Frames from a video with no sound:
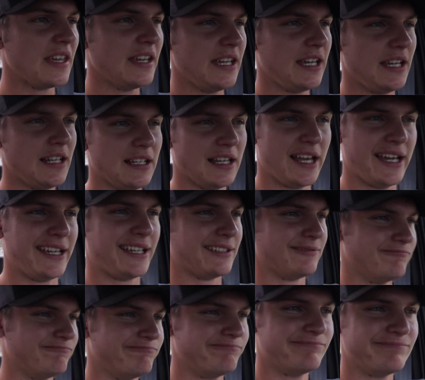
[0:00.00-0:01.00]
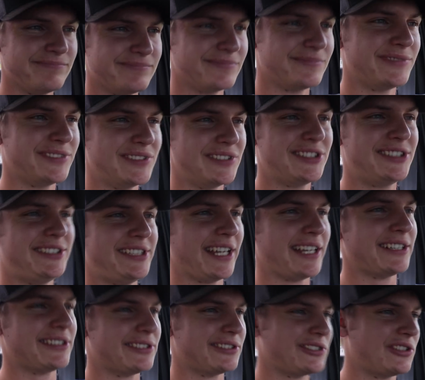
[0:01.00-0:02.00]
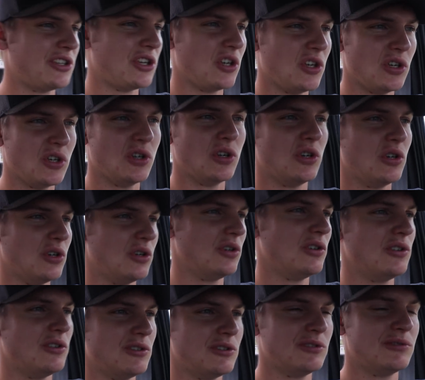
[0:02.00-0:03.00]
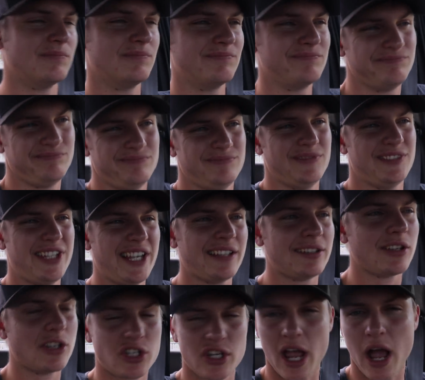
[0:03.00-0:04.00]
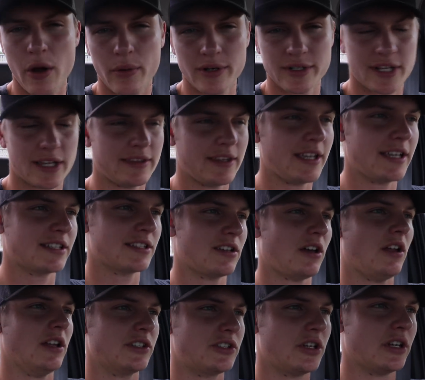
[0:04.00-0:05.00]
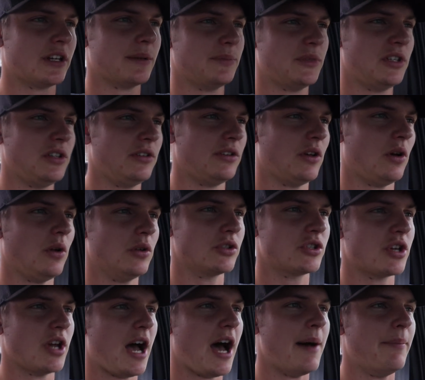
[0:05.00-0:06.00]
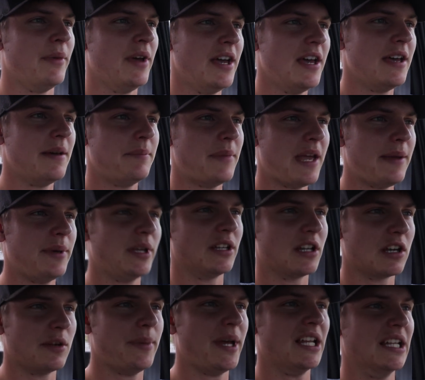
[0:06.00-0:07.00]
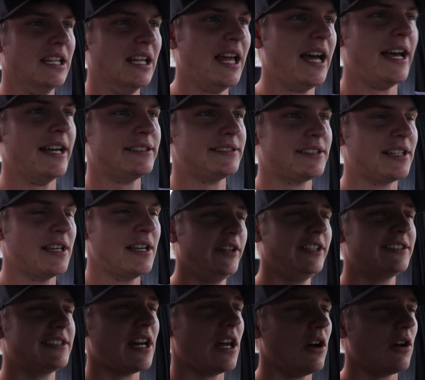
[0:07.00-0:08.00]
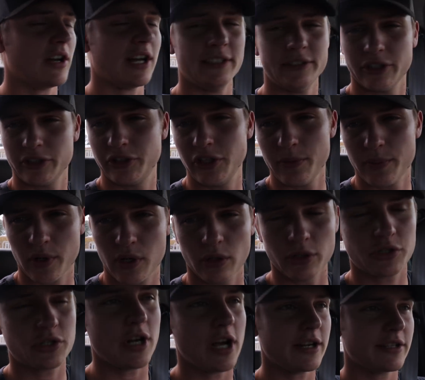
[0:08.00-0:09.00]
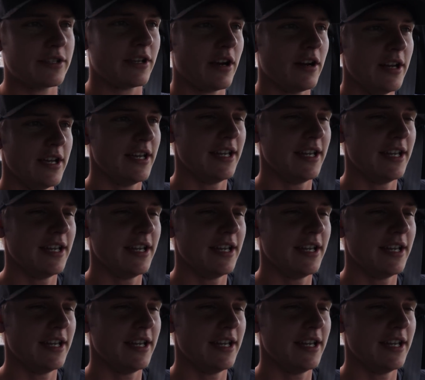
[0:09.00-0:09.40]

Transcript: in like six-ish hours, I think, is all it took him to do the whole job, maybe a little bit less. He's got all kinds of super cool trucks there.